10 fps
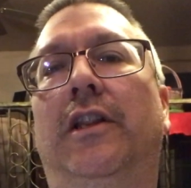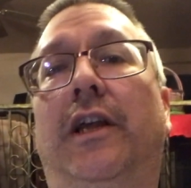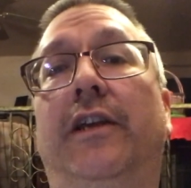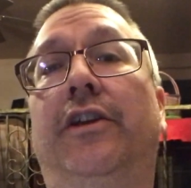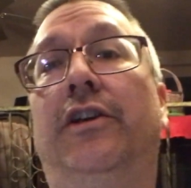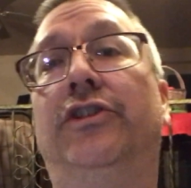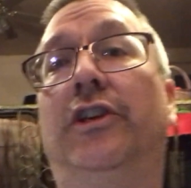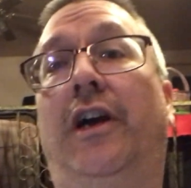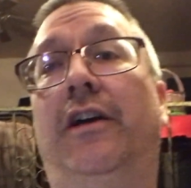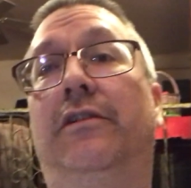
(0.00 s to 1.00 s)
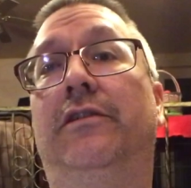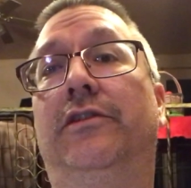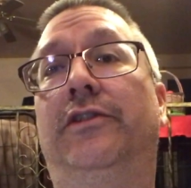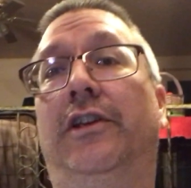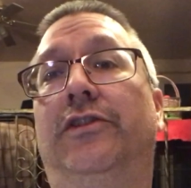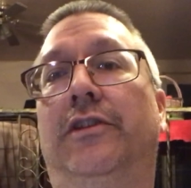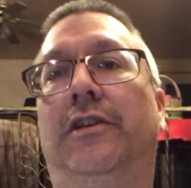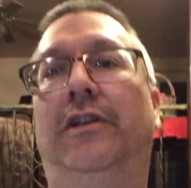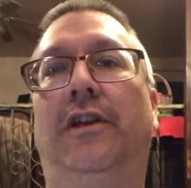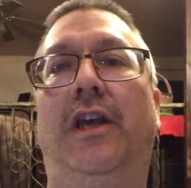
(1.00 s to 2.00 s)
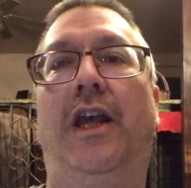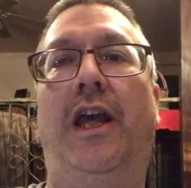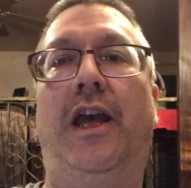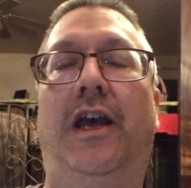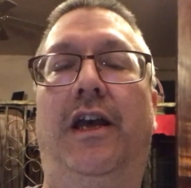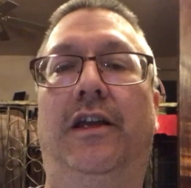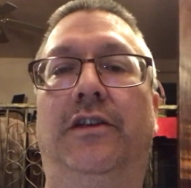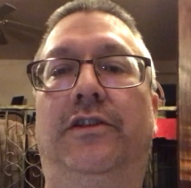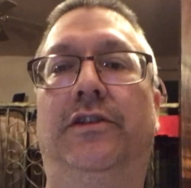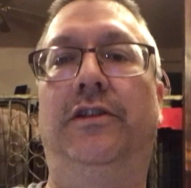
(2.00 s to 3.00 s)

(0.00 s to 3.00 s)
like you're a child, essentially, and